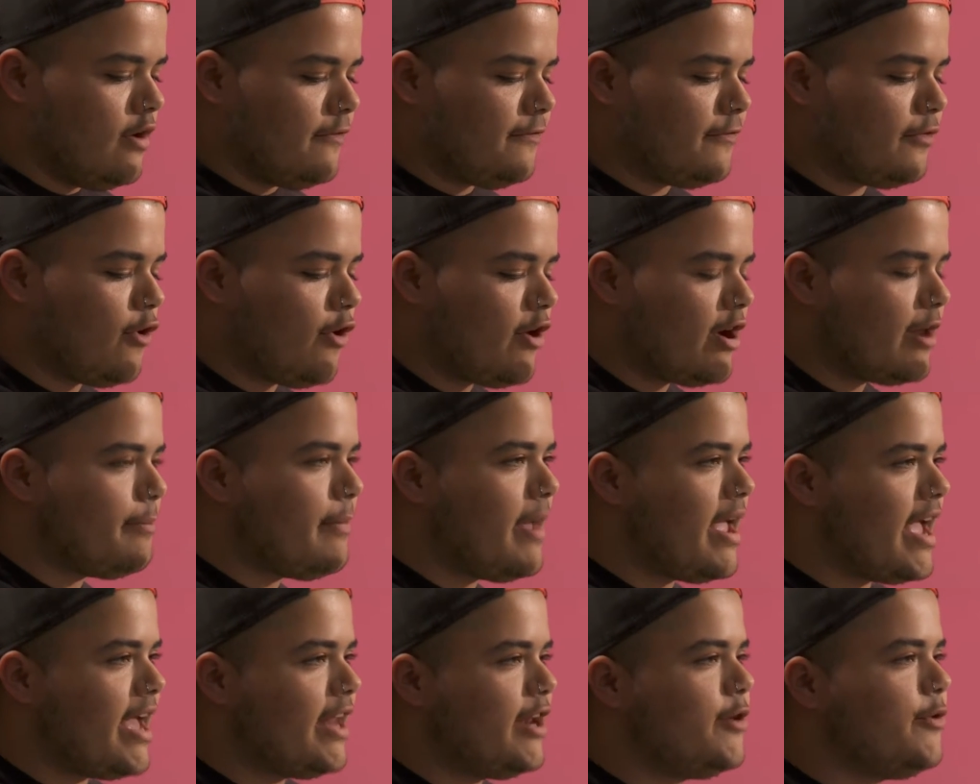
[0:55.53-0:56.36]
Florida
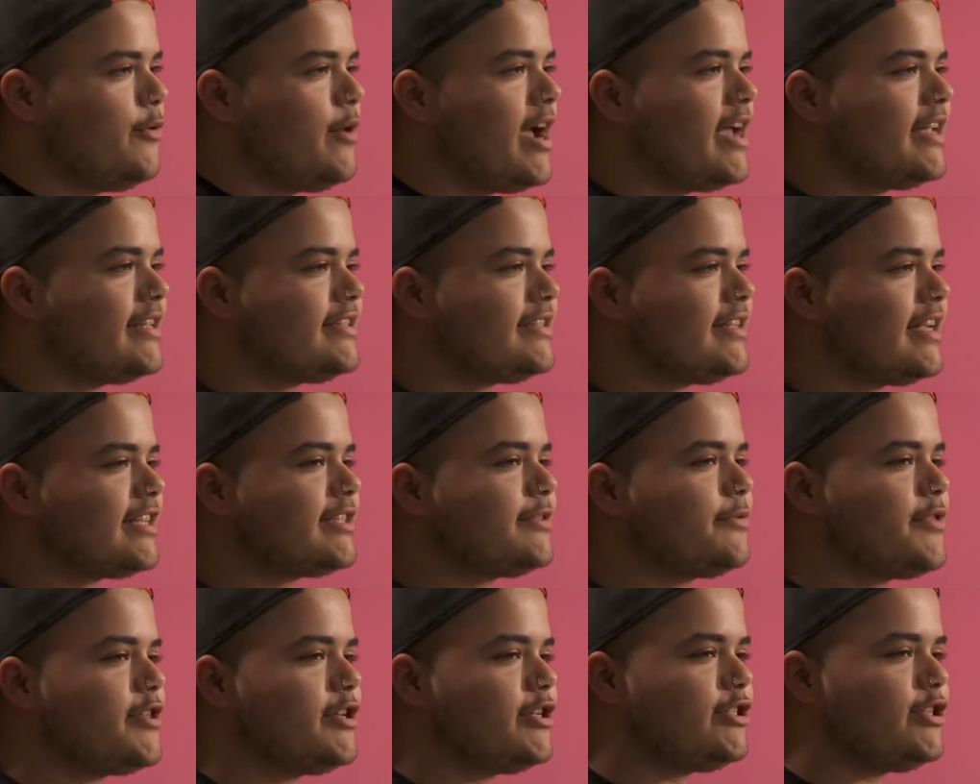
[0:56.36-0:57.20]
man who had
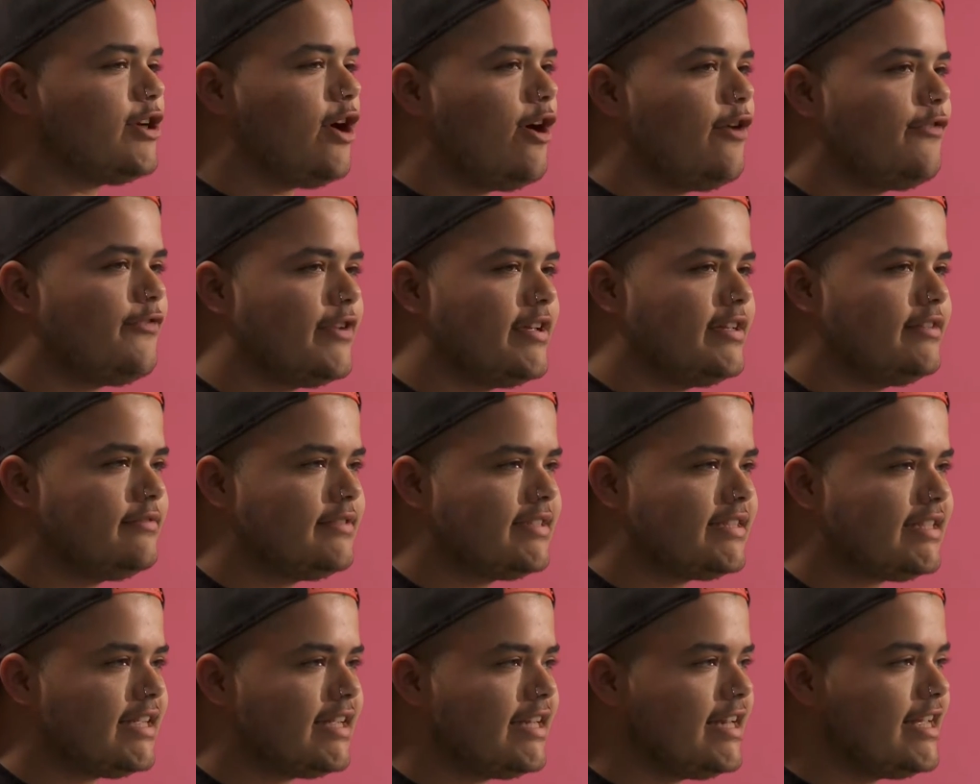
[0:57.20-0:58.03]
sex with a dolphin
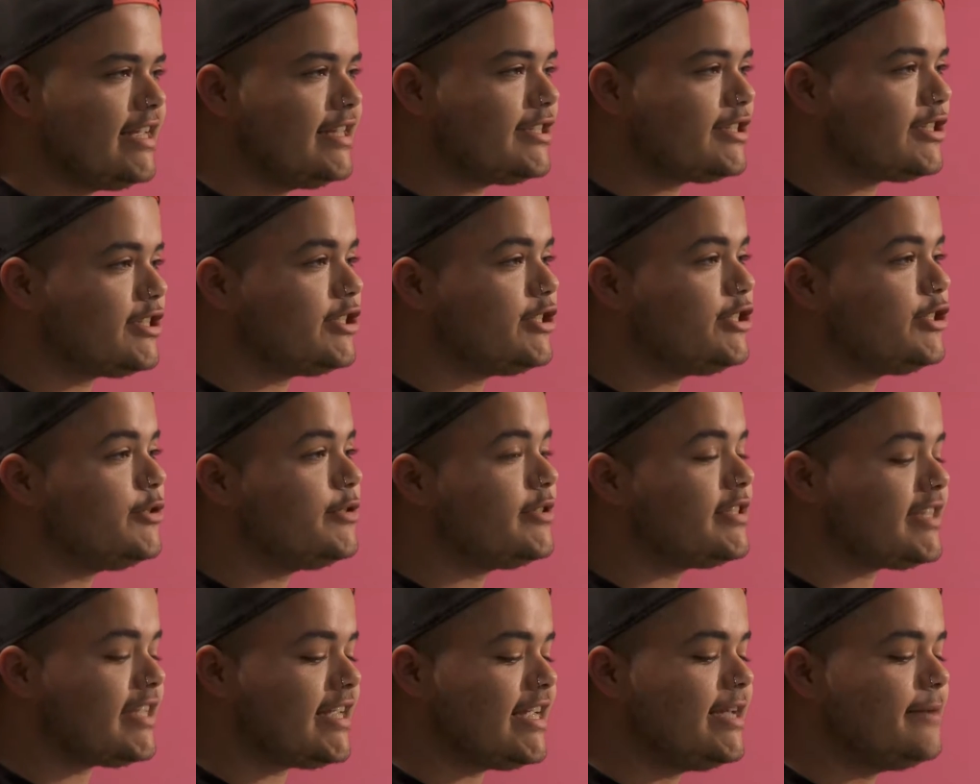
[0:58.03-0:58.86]
said it
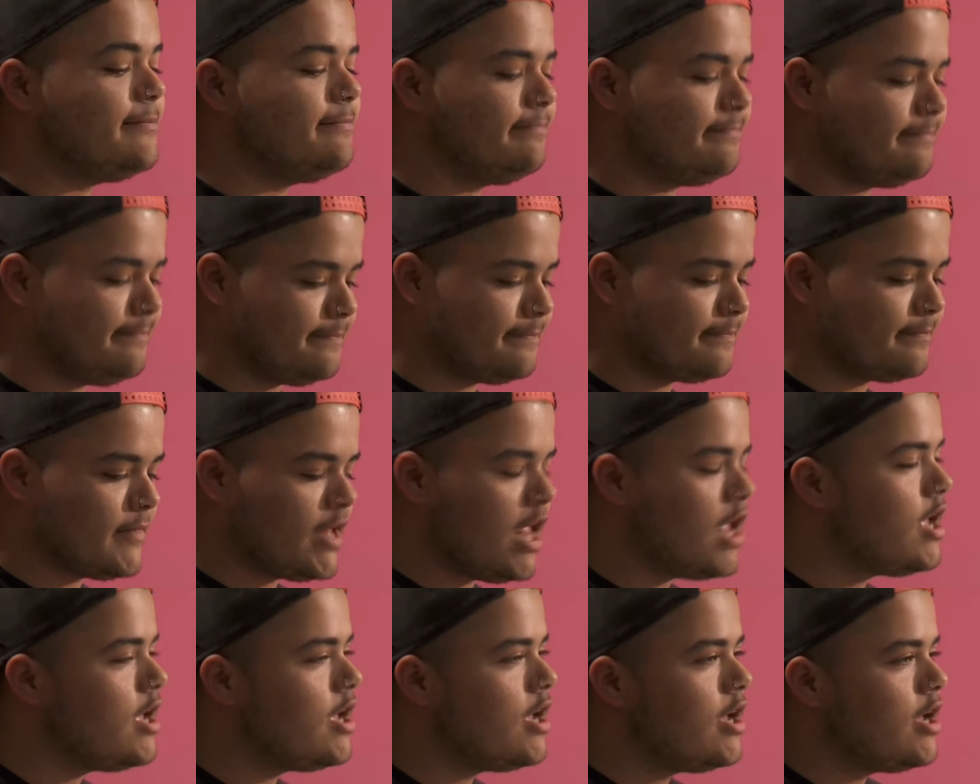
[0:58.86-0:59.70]
seduced him.
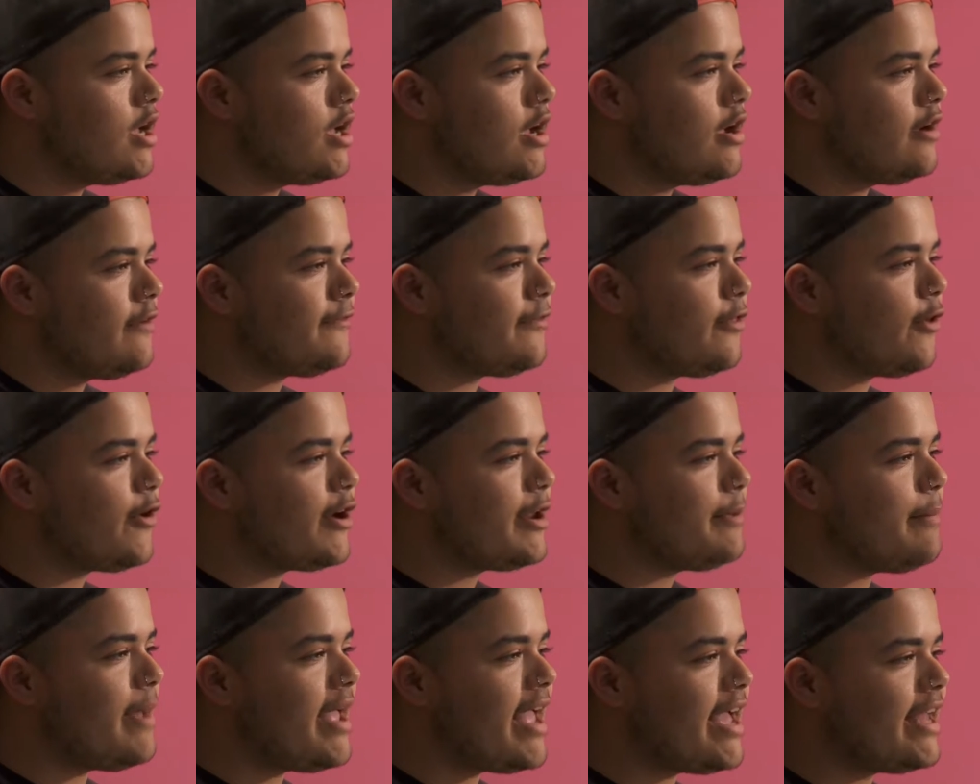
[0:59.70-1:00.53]

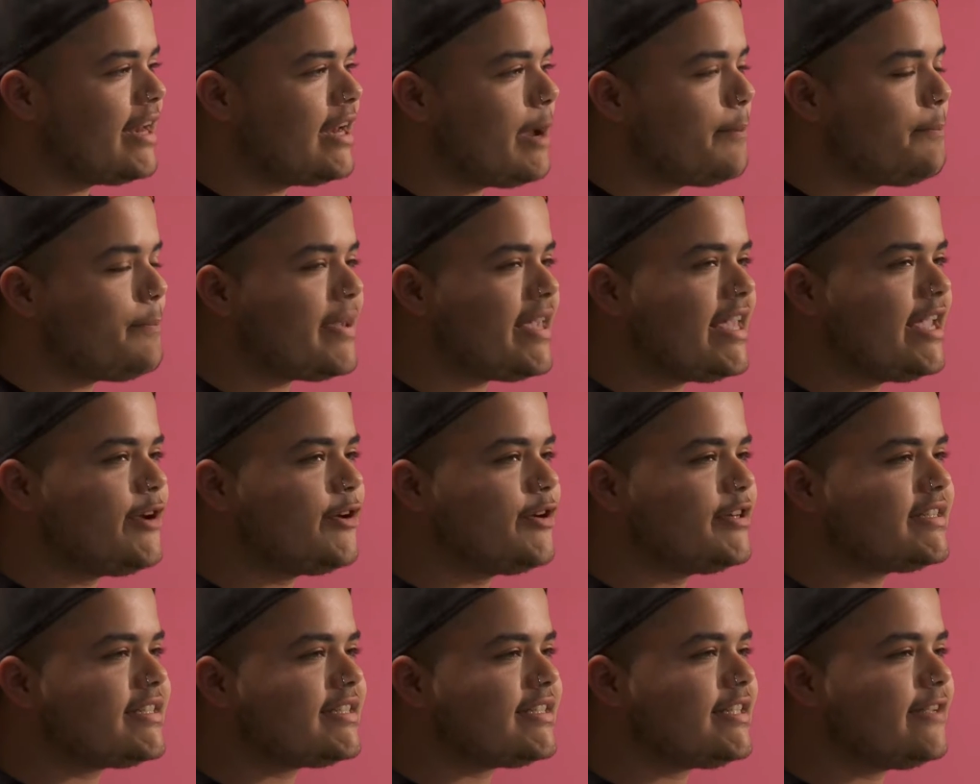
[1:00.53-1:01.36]
Florida man
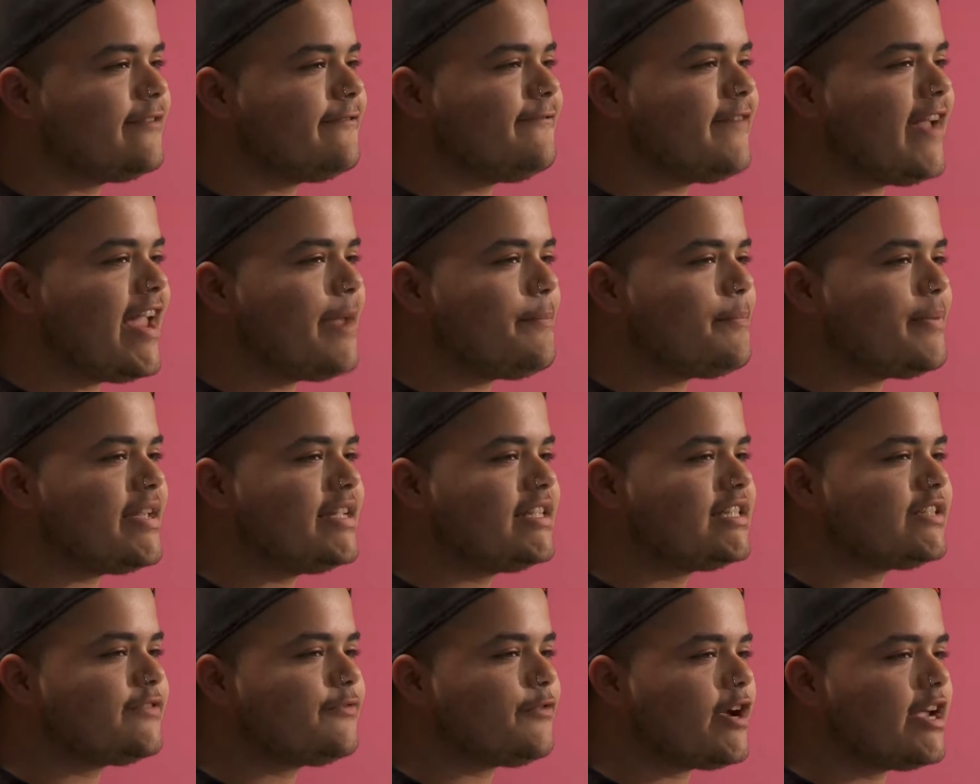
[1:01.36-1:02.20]
appears to vape
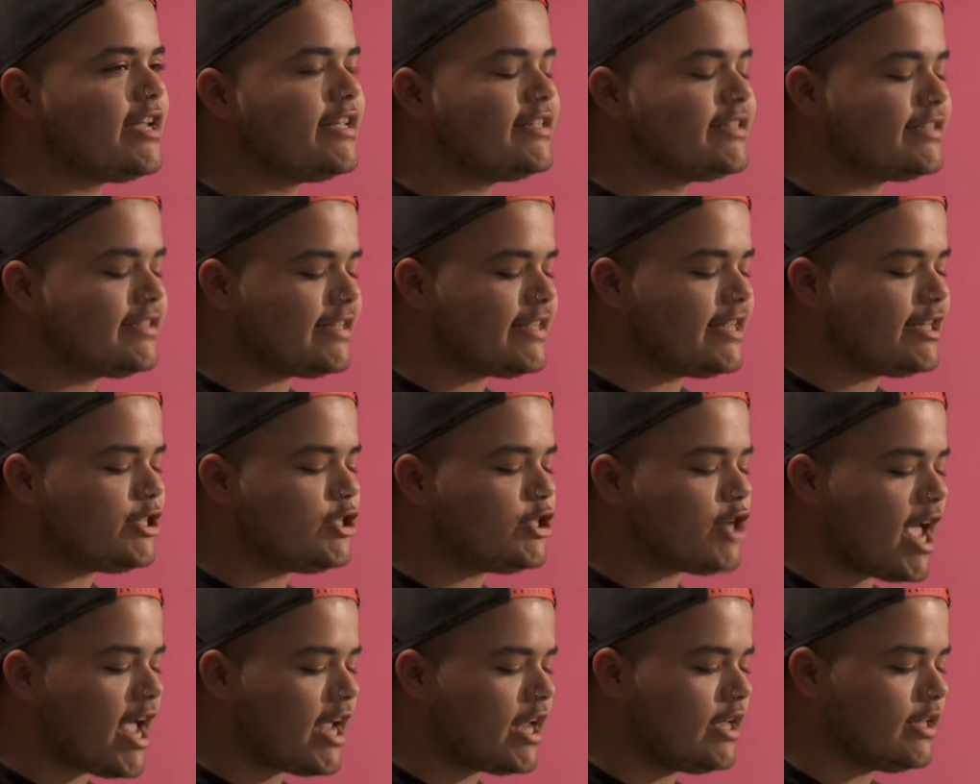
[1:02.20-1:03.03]
his friend's
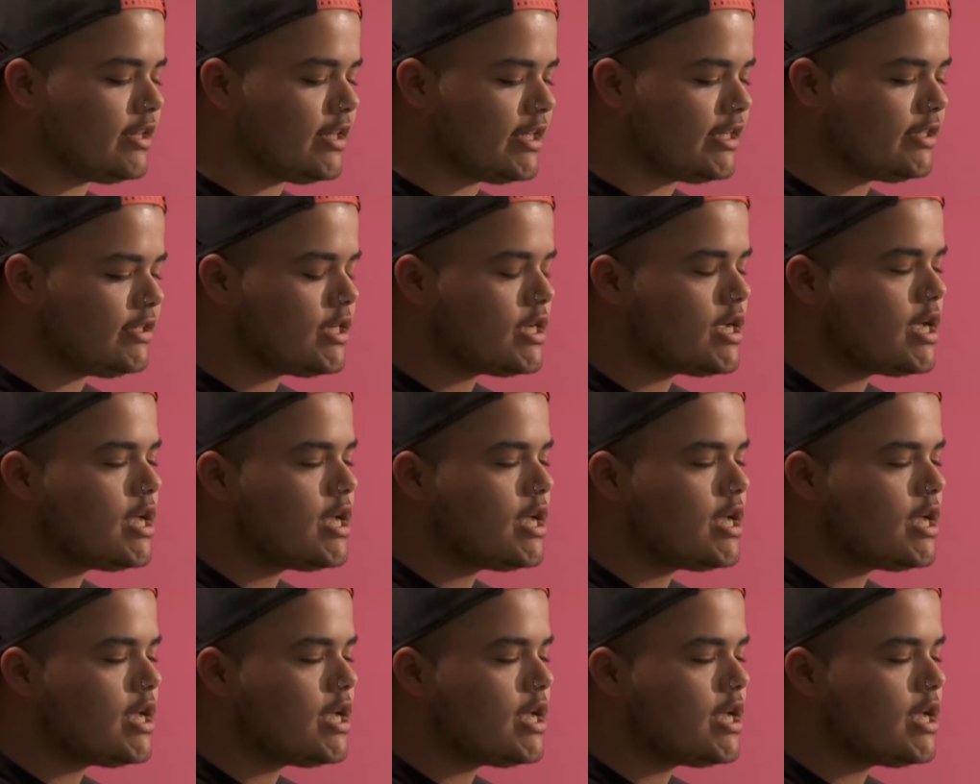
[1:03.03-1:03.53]
ejaculate.